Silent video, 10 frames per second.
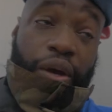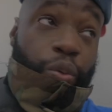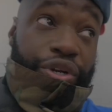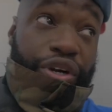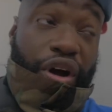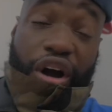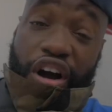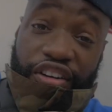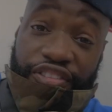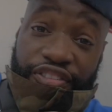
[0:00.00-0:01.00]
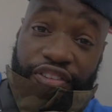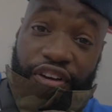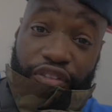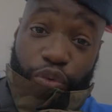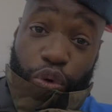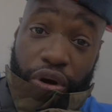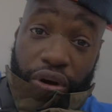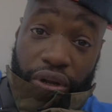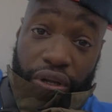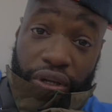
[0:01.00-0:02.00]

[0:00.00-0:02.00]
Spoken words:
when you're off of work.